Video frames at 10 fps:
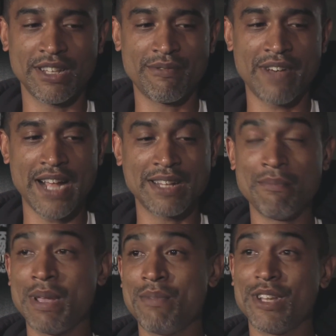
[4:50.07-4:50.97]
the fact
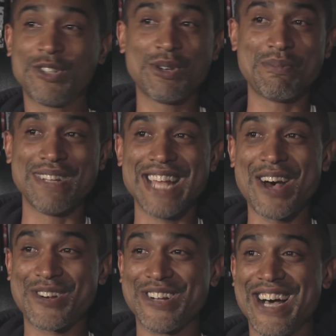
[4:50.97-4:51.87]
that maybe it took me
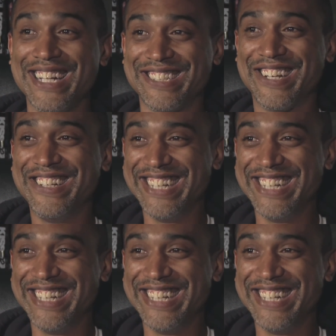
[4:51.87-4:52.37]
down a notch.